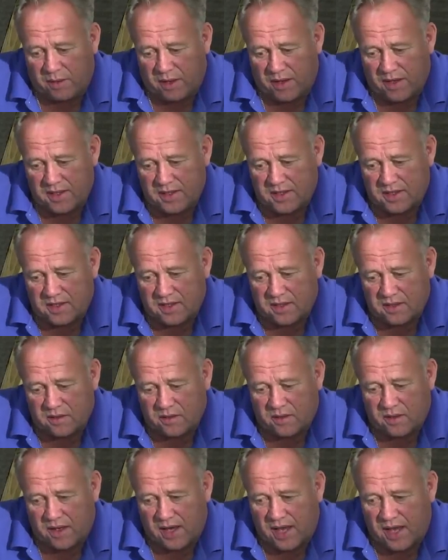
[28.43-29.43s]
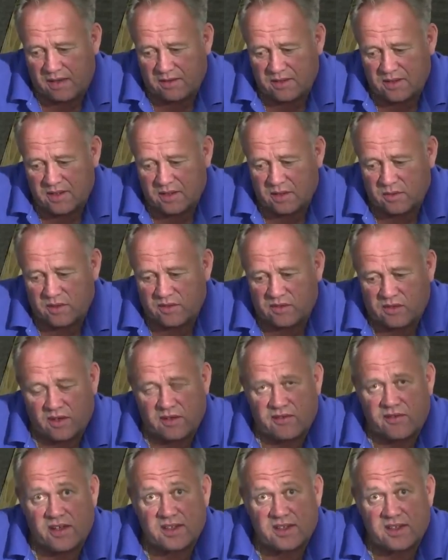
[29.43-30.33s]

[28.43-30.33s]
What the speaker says: pleased to announce that we've got a